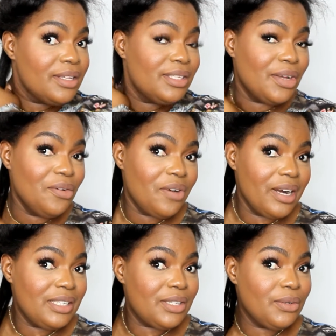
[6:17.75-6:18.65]
So
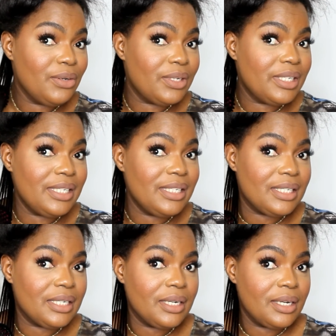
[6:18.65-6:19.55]
far so good,
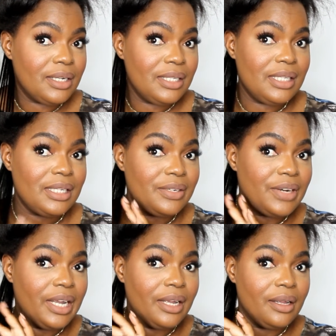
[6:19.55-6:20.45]

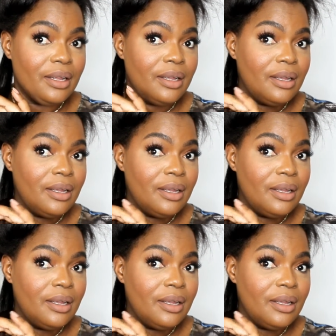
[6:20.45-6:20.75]
considering